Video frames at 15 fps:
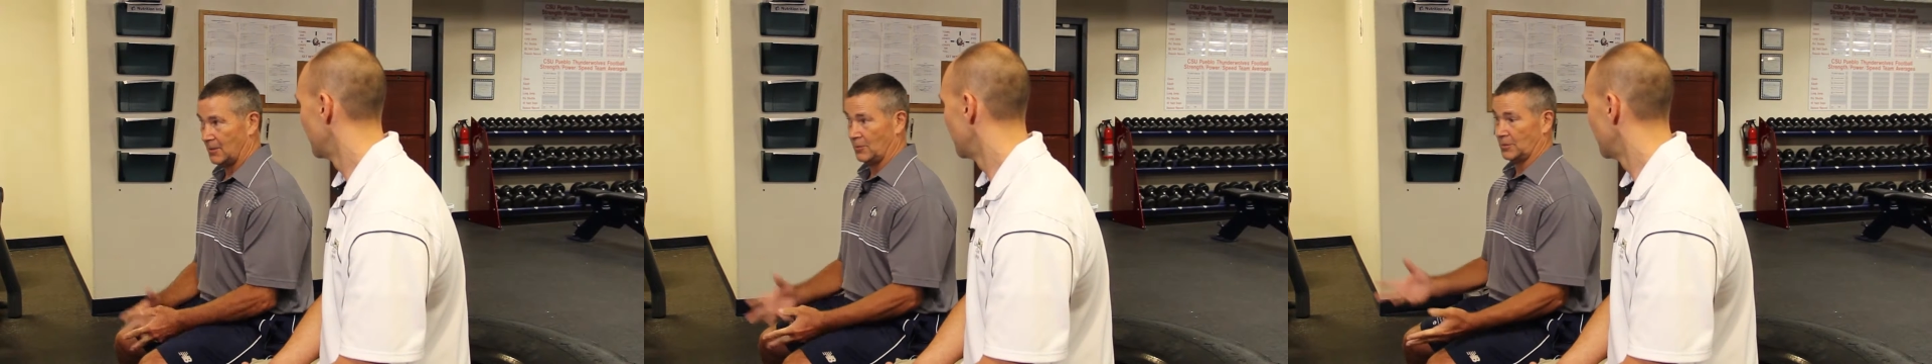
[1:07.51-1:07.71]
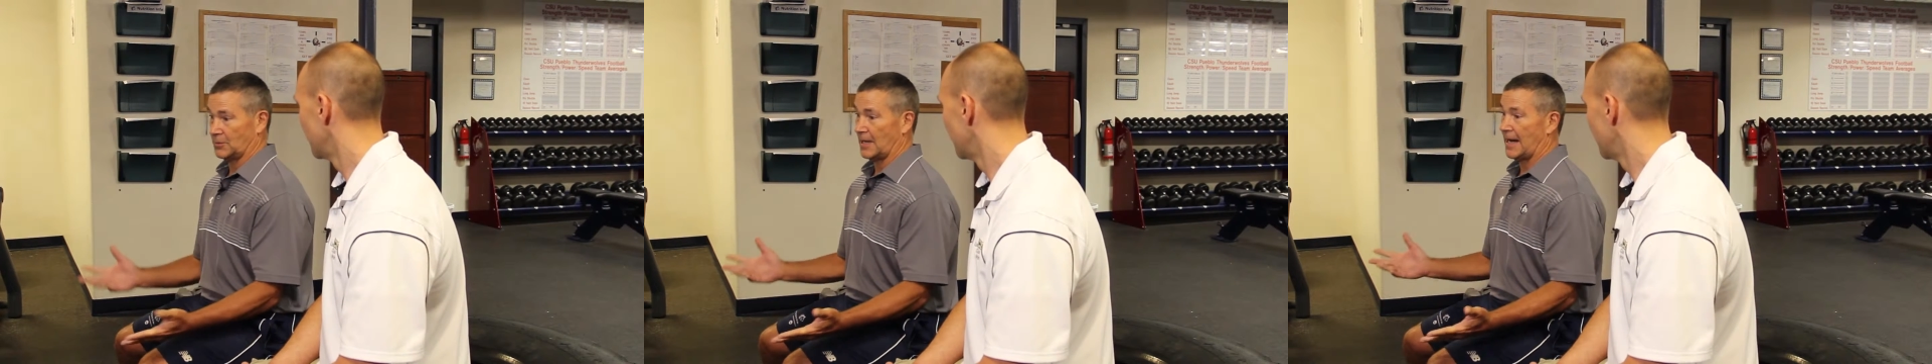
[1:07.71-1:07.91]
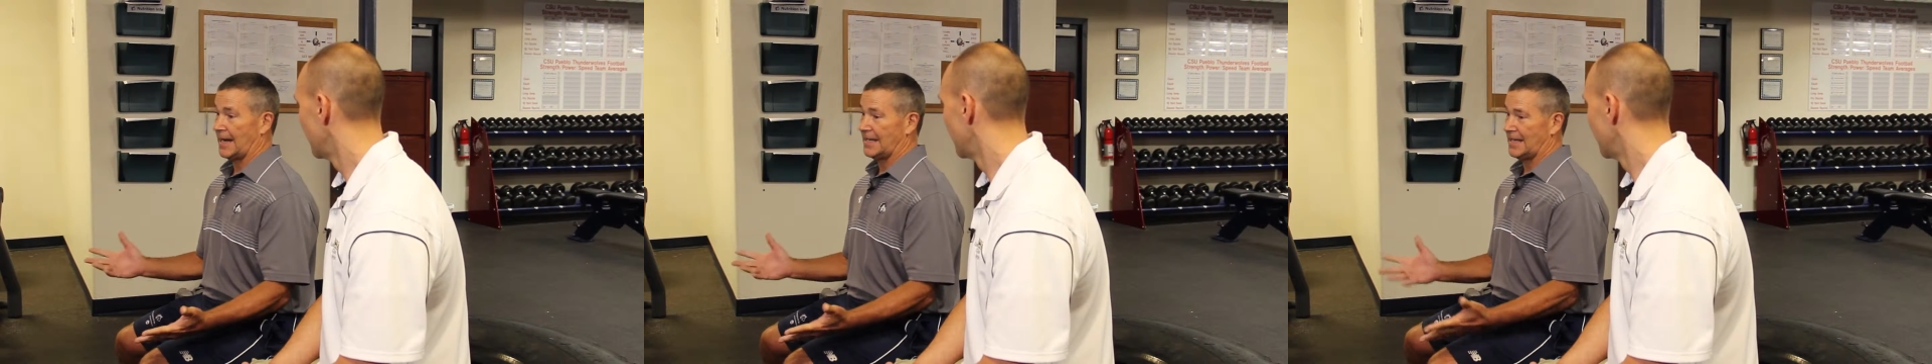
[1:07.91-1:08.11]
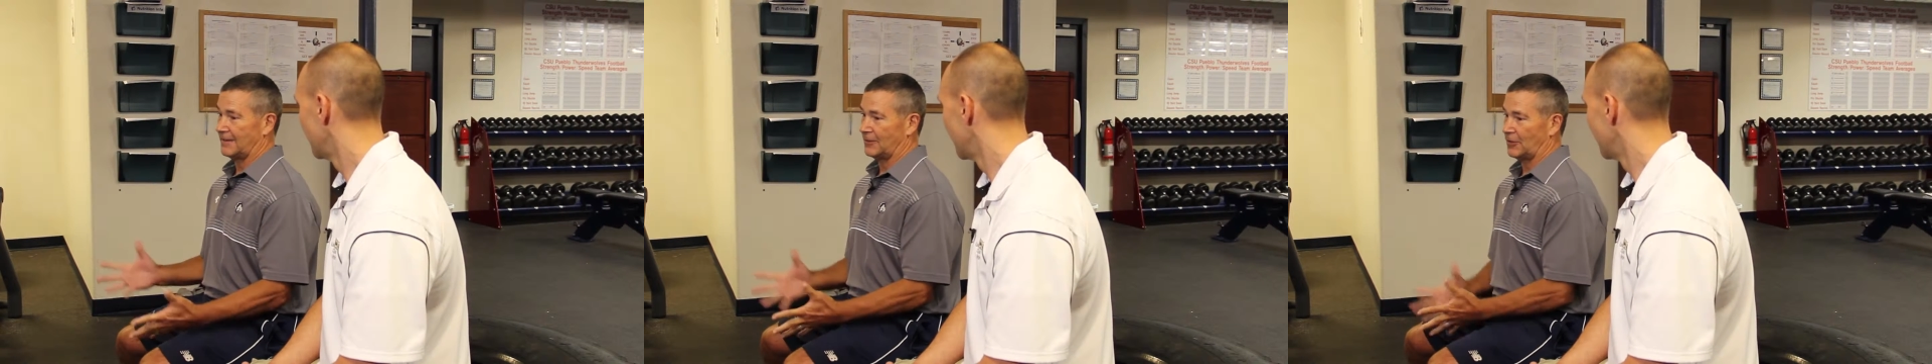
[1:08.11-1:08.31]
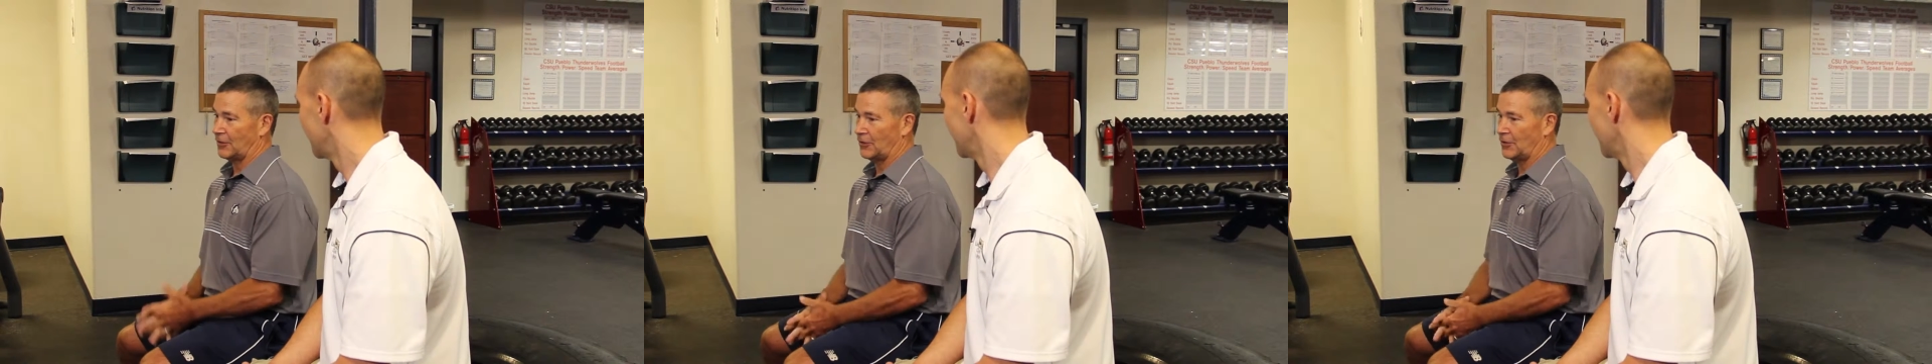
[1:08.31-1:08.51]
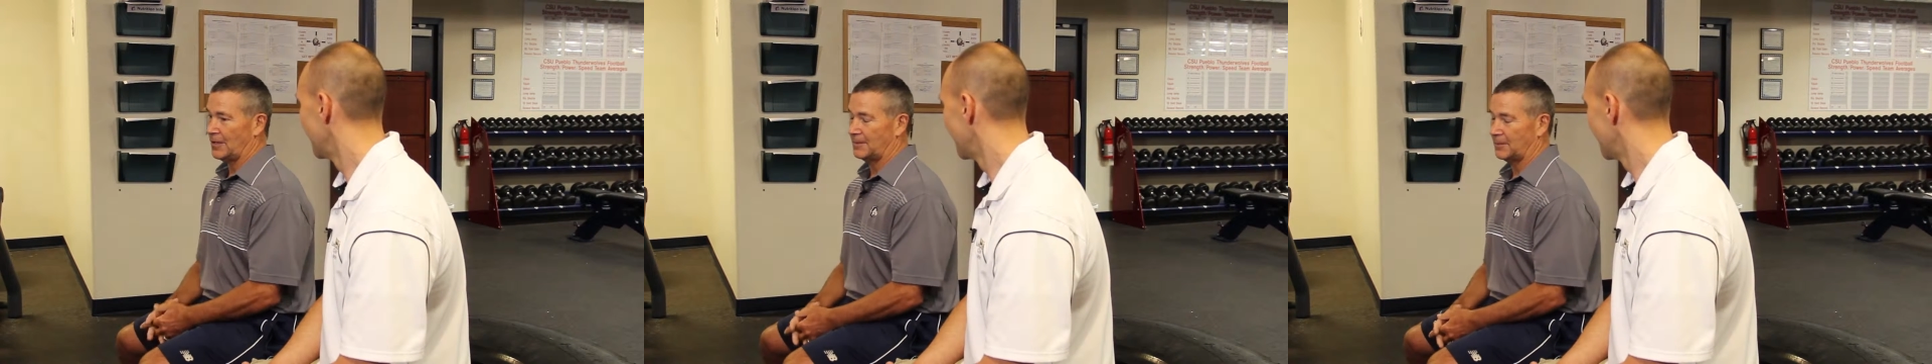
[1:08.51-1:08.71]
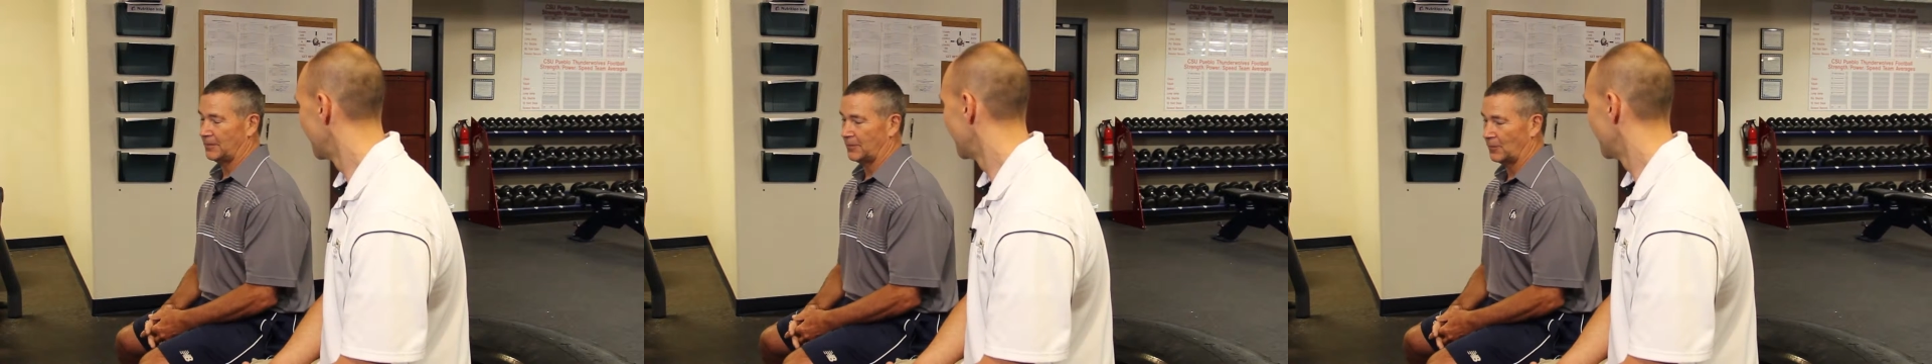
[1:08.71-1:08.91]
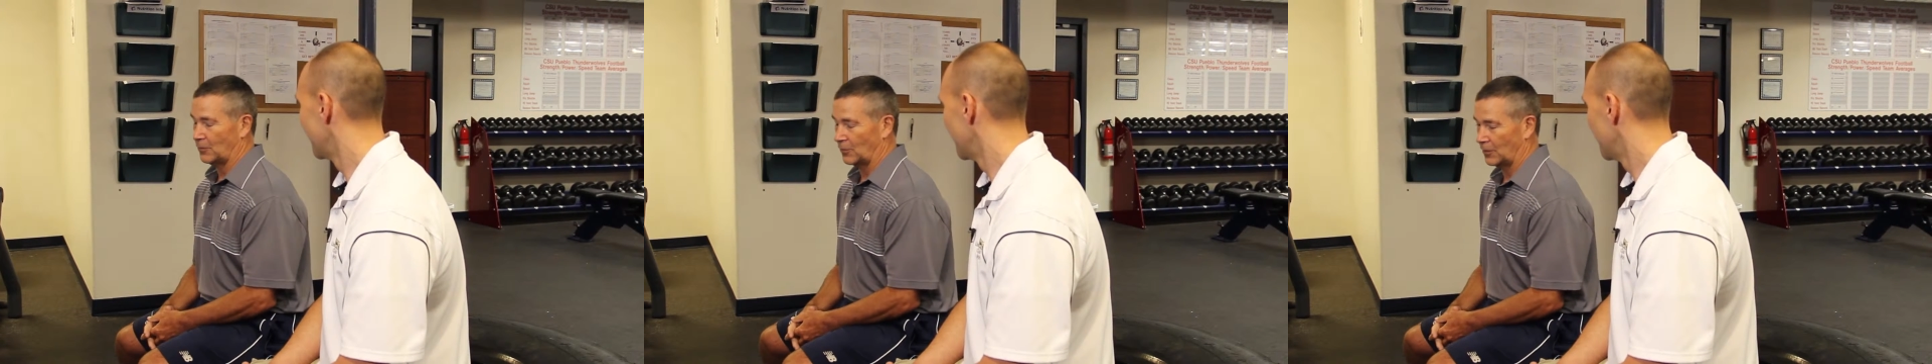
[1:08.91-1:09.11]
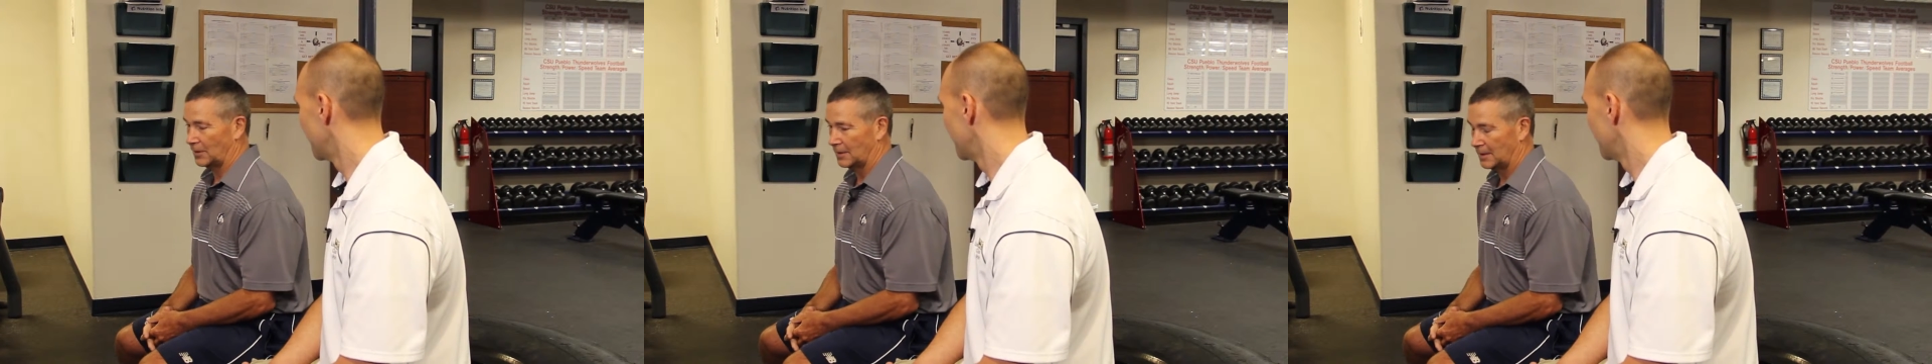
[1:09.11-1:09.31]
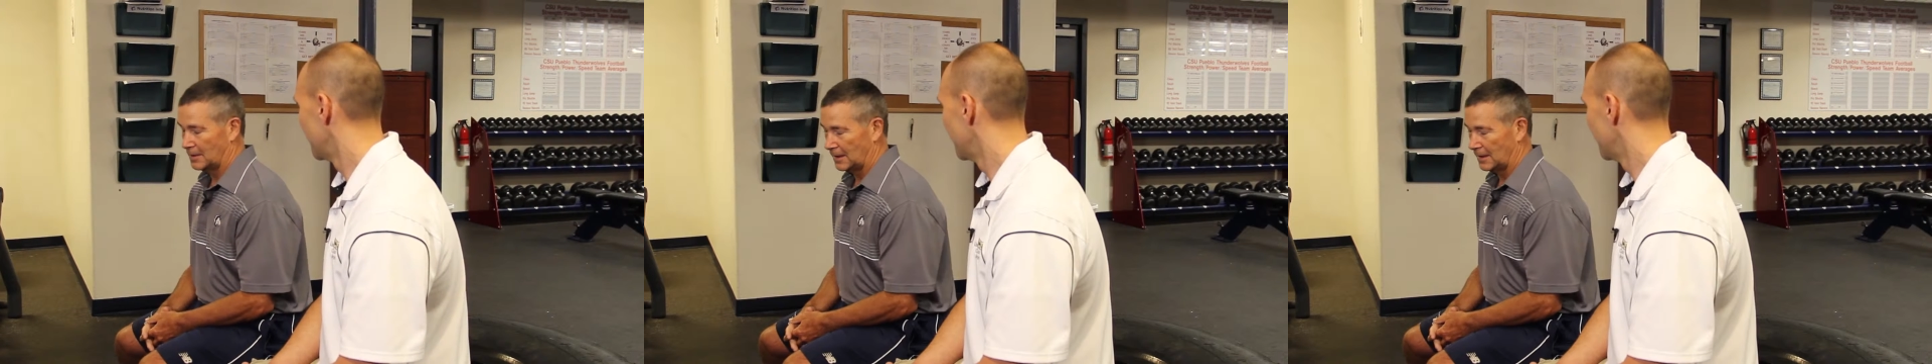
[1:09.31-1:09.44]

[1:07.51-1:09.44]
which I had never heard of before.